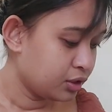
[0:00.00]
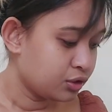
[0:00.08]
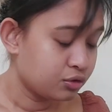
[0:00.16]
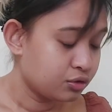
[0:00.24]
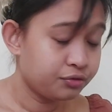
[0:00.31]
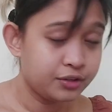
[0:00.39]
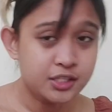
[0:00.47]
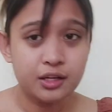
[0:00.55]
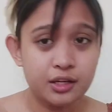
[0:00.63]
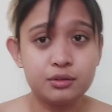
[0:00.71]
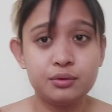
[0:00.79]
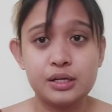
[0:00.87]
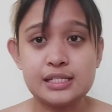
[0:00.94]
So, first thing
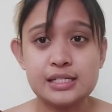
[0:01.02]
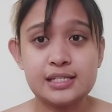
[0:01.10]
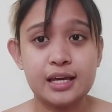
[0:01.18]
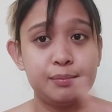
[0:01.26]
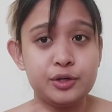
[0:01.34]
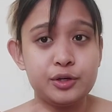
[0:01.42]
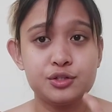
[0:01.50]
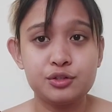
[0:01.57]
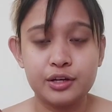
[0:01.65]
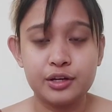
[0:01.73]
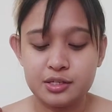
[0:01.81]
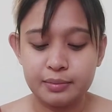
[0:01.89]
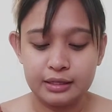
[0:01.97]
I do is I
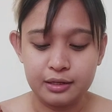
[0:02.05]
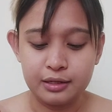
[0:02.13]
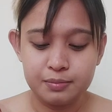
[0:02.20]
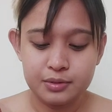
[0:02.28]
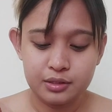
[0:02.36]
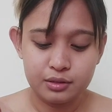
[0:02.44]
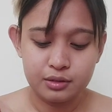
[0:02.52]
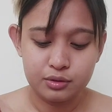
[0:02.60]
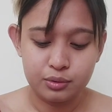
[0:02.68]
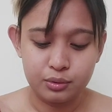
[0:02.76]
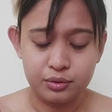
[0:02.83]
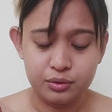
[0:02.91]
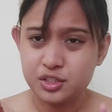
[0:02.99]
moisturize my lips.
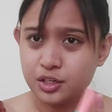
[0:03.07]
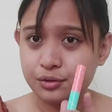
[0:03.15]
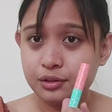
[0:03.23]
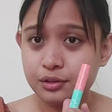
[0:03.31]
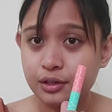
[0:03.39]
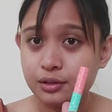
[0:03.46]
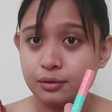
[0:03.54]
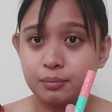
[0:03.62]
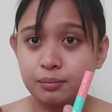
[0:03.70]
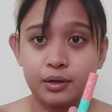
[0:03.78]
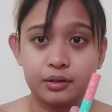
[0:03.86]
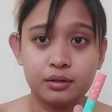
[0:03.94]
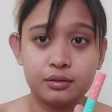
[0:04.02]
So, na-share ko na rin tong
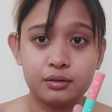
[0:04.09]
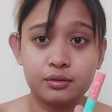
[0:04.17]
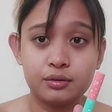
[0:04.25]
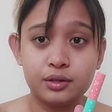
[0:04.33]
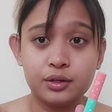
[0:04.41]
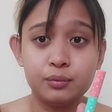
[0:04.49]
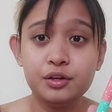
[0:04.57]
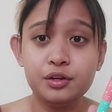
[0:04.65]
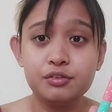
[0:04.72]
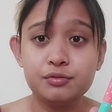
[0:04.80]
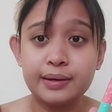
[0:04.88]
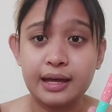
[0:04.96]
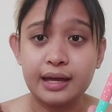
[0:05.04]
product na to in one
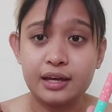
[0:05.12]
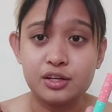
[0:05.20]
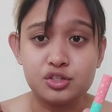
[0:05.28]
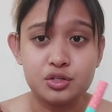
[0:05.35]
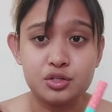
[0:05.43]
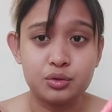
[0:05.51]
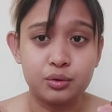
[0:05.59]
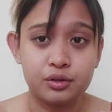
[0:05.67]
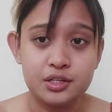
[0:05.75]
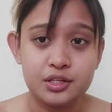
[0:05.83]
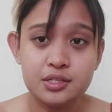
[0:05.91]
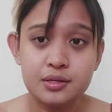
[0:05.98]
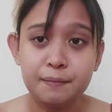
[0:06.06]
of my IG
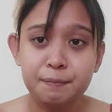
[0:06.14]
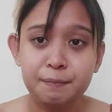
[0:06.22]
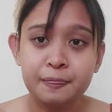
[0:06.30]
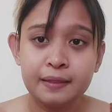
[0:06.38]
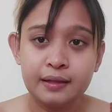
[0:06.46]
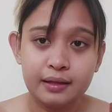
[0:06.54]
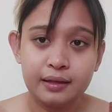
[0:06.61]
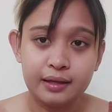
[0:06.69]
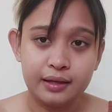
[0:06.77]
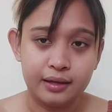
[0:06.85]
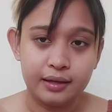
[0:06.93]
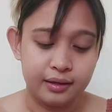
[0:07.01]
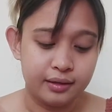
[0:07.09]
stories.
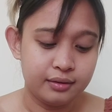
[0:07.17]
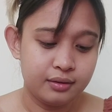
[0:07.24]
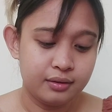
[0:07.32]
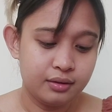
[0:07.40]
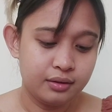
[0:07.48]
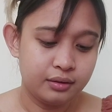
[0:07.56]
And,